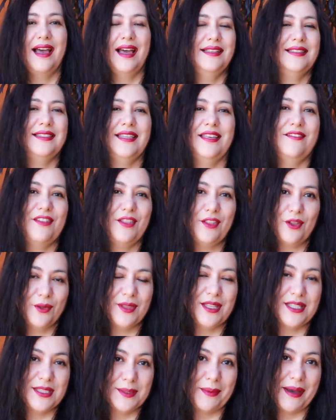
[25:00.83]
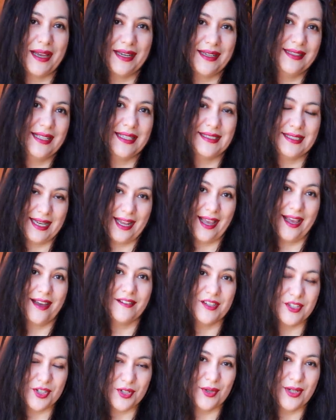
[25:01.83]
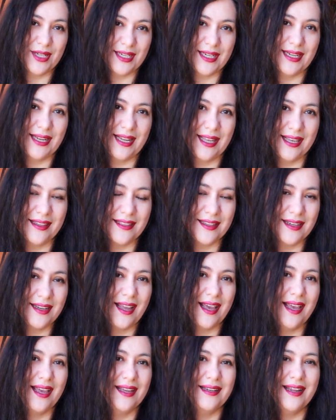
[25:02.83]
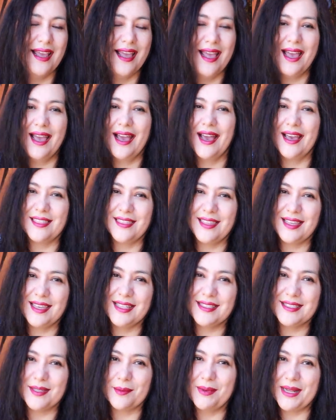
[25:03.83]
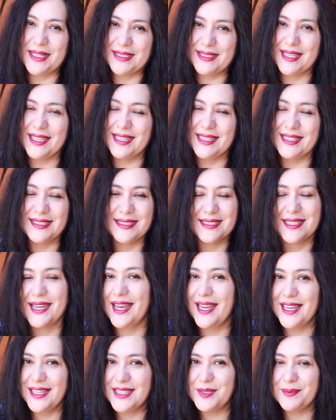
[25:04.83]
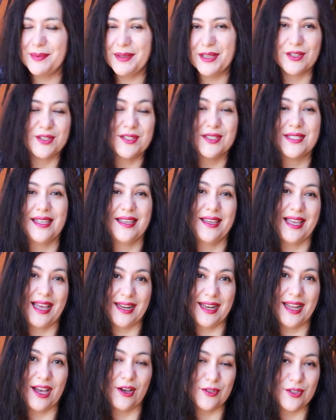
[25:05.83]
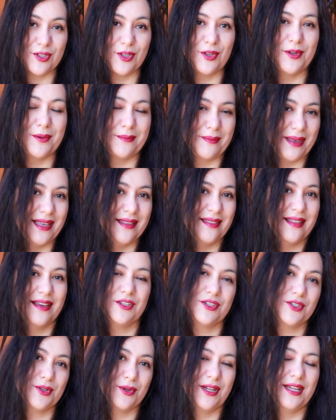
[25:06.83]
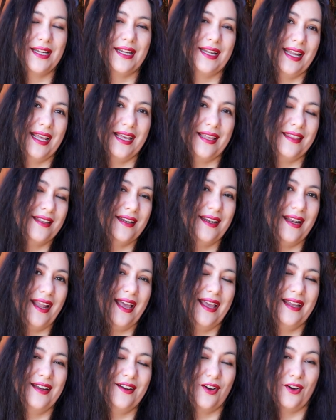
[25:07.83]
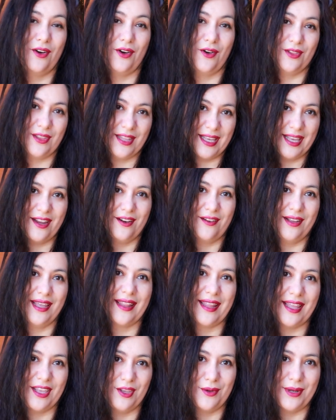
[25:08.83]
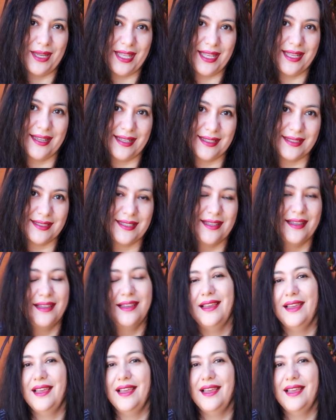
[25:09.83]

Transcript: And even though this pattern doesn't have a shorten and lengthen line, I think it's a blessing in disguise because it allows you to make that shorten and lengthen line on the area that you need it